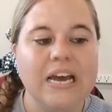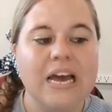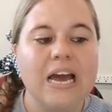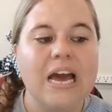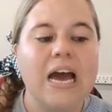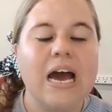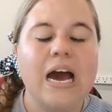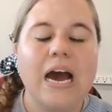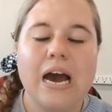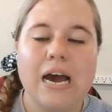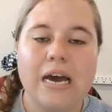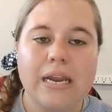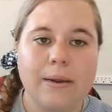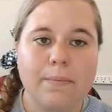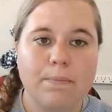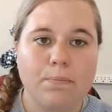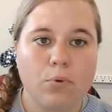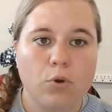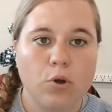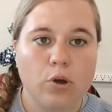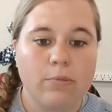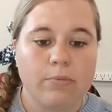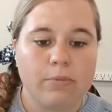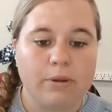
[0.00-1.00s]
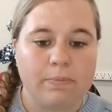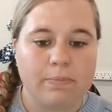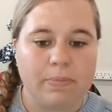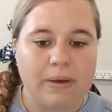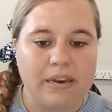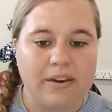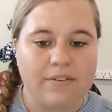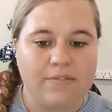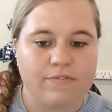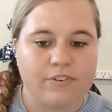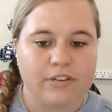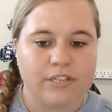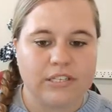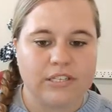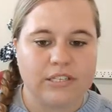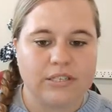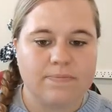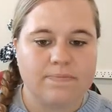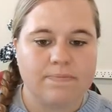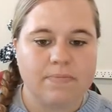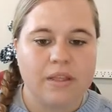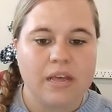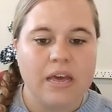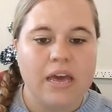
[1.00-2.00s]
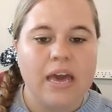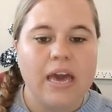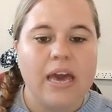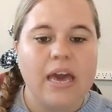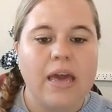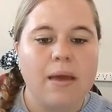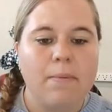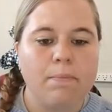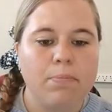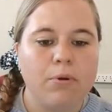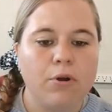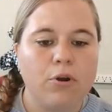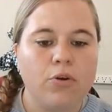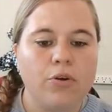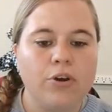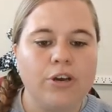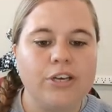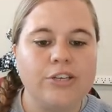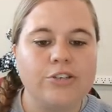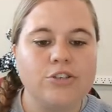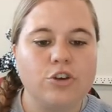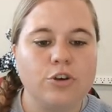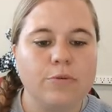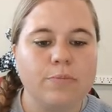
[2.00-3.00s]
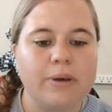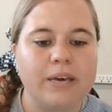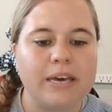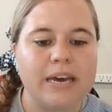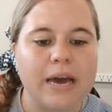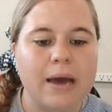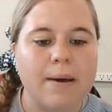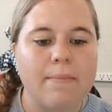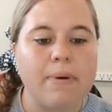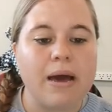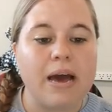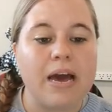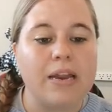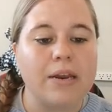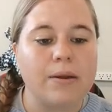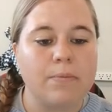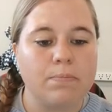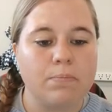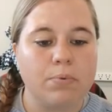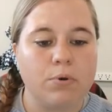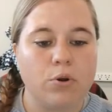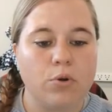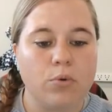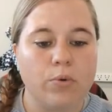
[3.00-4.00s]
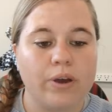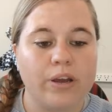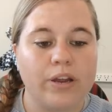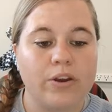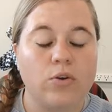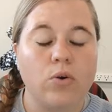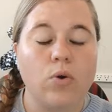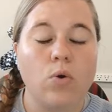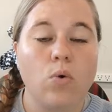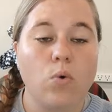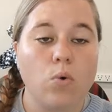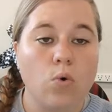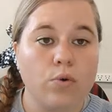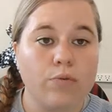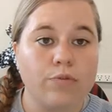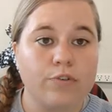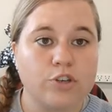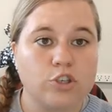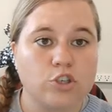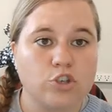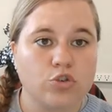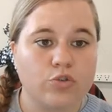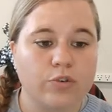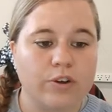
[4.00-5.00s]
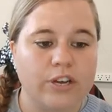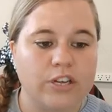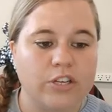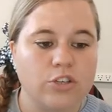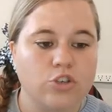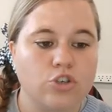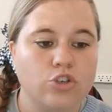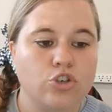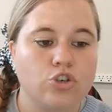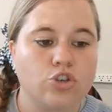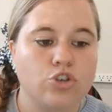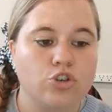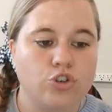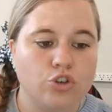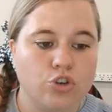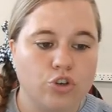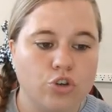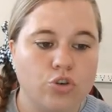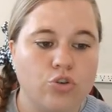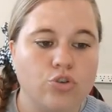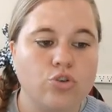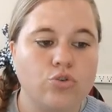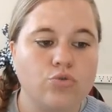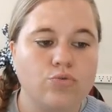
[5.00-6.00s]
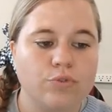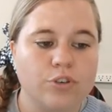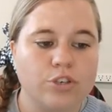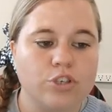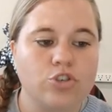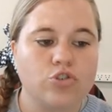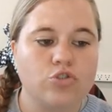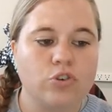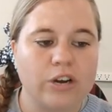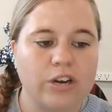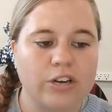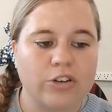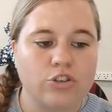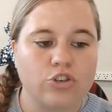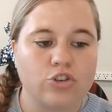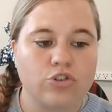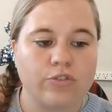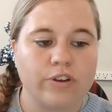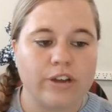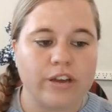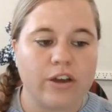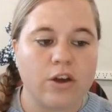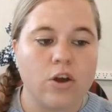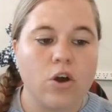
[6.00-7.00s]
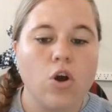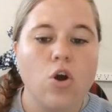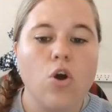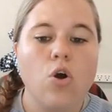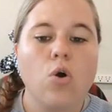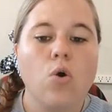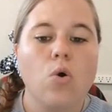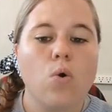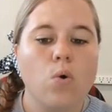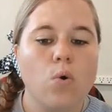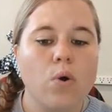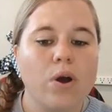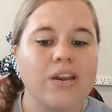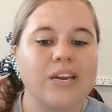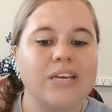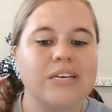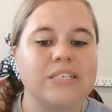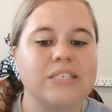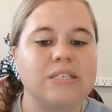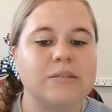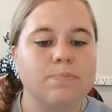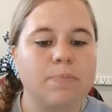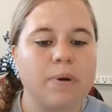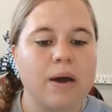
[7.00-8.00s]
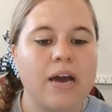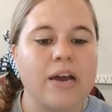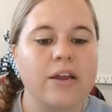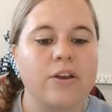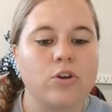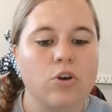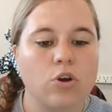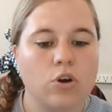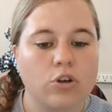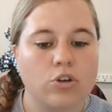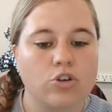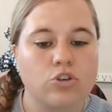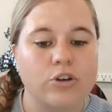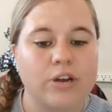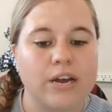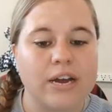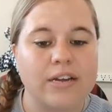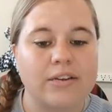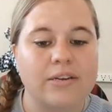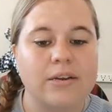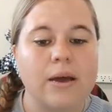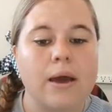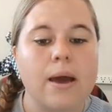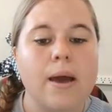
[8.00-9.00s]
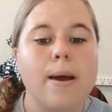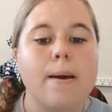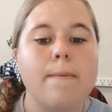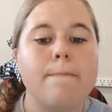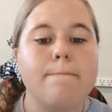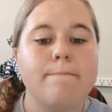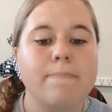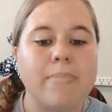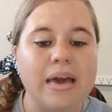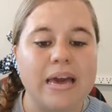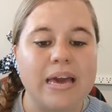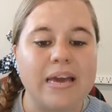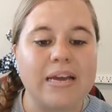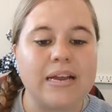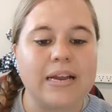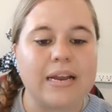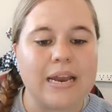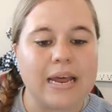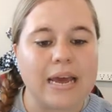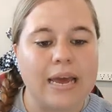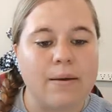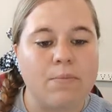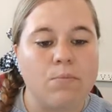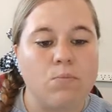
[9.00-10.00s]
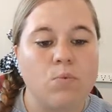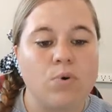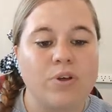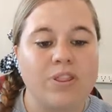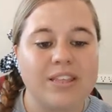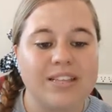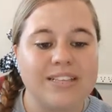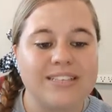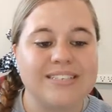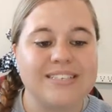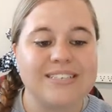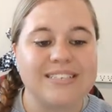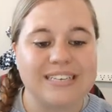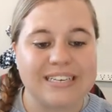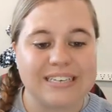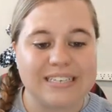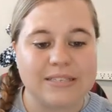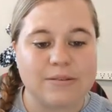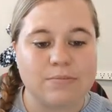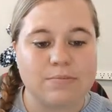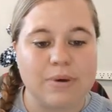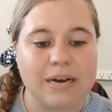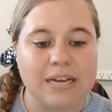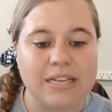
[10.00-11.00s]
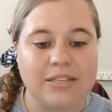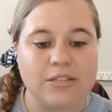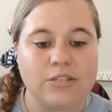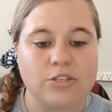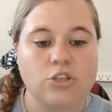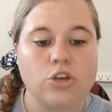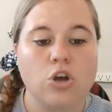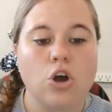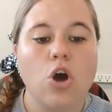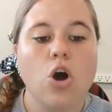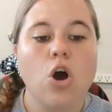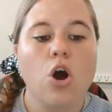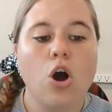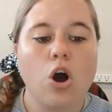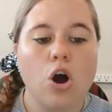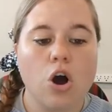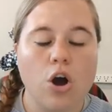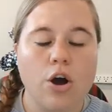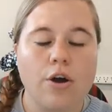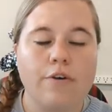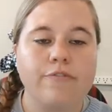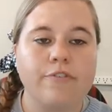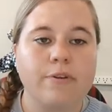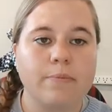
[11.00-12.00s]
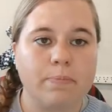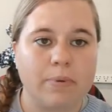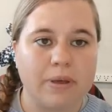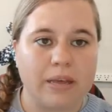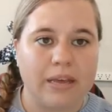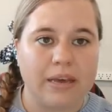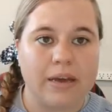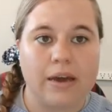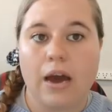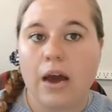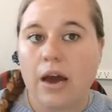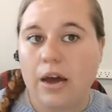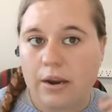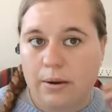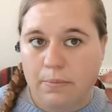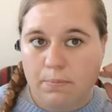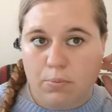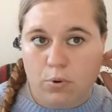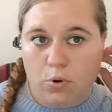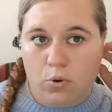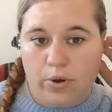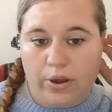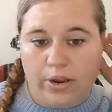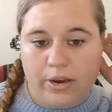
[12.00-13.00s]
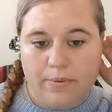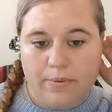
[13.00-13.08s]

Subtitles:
Unemployment benefits. Employees who become unemployed or retrenched due to restructuring or an expired contract may claim within 6 months after being unemployed.